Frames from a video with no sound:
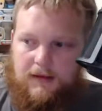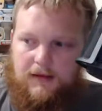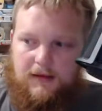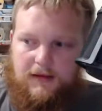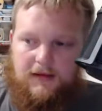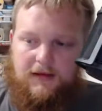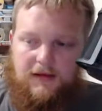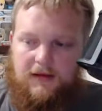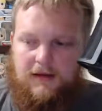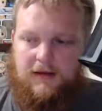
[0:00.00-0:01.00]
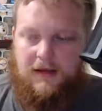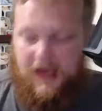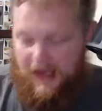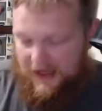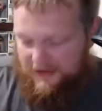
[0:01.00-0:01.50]
It
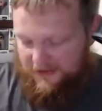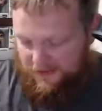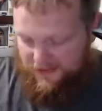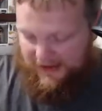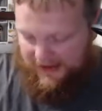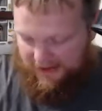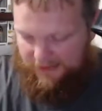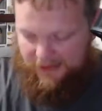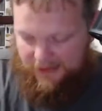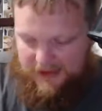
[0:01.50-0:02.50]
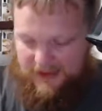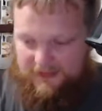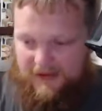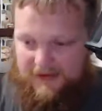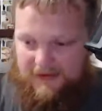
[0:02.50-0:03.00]
literally drives me
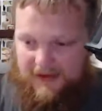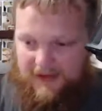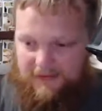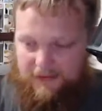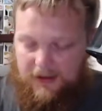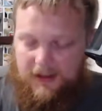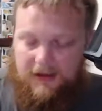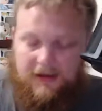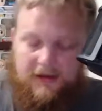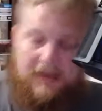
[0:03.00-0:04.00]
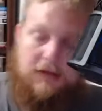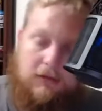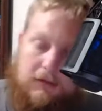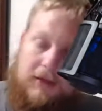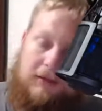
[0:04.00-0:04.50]
insane. Wow,
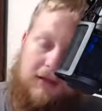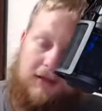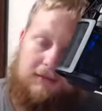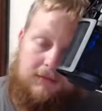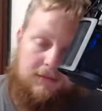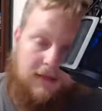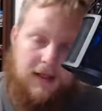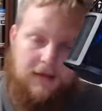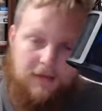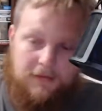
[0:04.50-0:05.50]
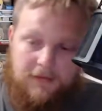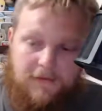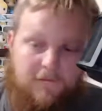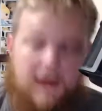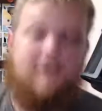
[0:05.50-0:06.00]
literally, I'm not literally. It